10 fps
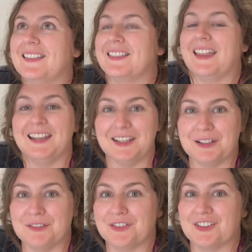thank
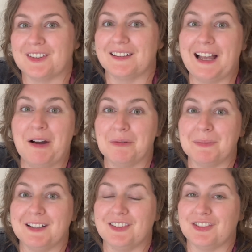you for just allowing
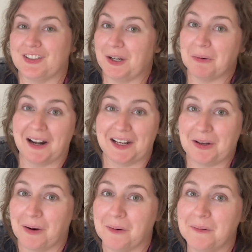me to share what I
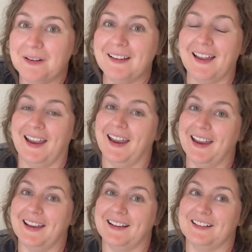know
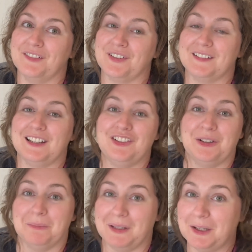and for
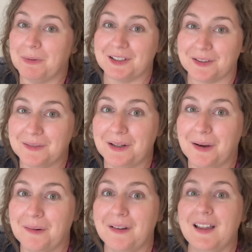teaching me what you
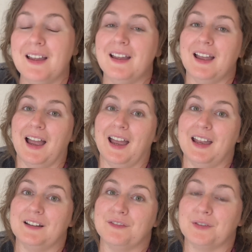know
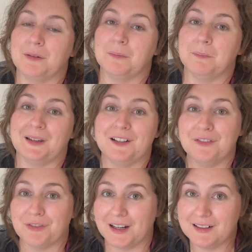and for being a
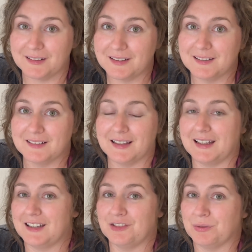friend.
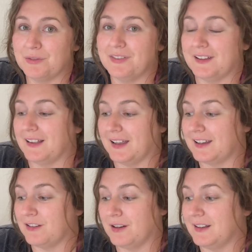Like, truthfully,
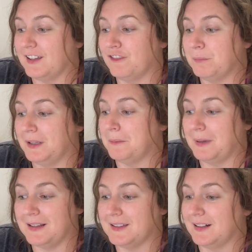like, you guys have been
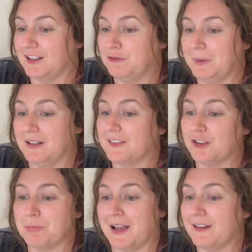amazing. I've been on
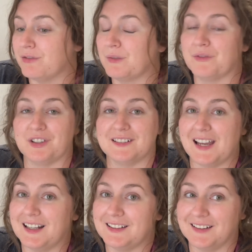this platform for
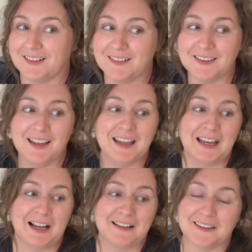10 years.
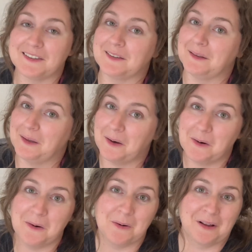It's a
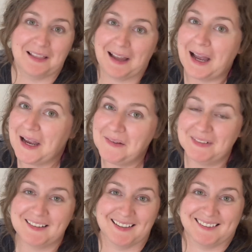slow climb.
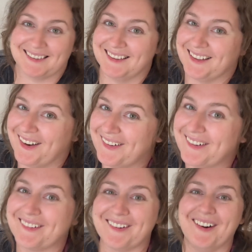It's a slow
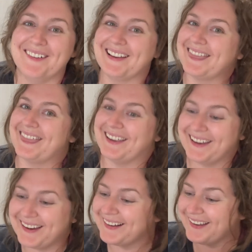growing
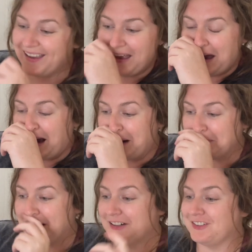thing. I am
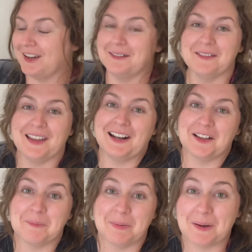not a channel that
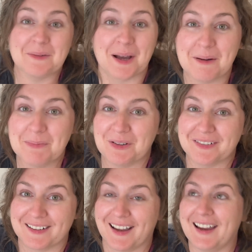has blown up
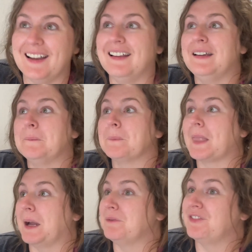overnight.
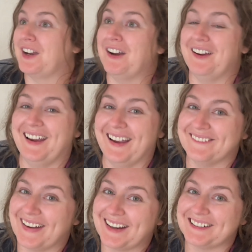
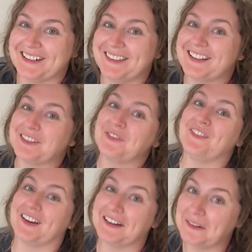My growth is
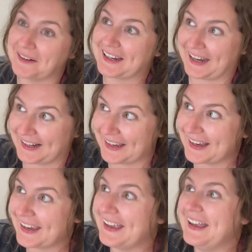very organic